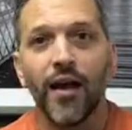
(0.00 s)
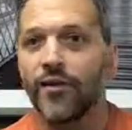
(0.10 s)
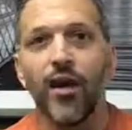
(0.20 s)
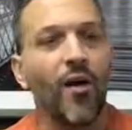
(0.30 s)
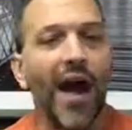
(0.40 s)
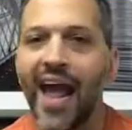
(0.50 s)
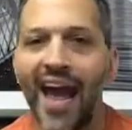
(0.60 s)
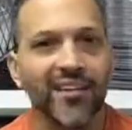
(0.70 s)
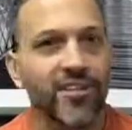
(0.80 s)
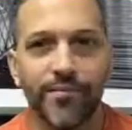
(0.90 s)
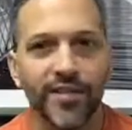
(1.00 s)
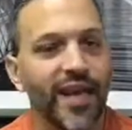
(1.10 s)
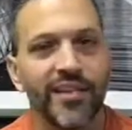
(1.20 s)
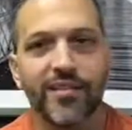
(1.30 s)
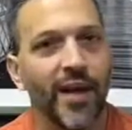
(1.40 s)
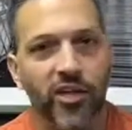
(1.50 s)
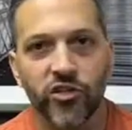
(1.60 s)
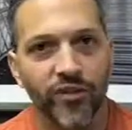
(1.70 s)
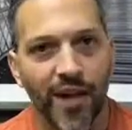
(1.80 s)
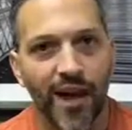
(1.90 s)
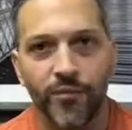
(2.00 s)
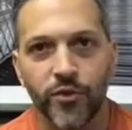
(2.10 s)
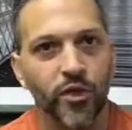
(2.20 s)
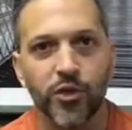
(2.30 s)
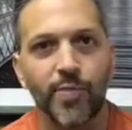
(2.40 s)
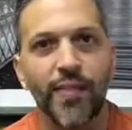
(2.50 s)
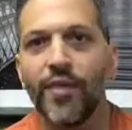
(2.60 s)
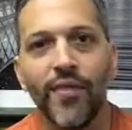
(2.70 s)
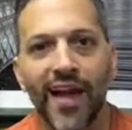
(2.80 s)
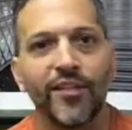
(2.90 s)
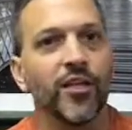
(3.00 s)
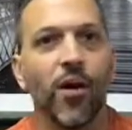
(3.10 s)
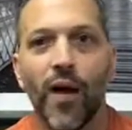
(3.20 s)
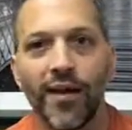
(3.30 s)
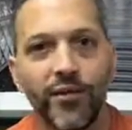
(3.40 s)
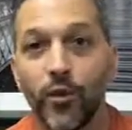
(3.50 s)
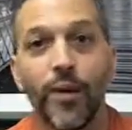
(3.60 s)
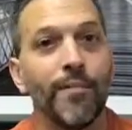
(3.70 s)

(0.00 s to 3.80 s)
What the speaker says: I ask them to take some extra time, spend the night to go ahead and do it.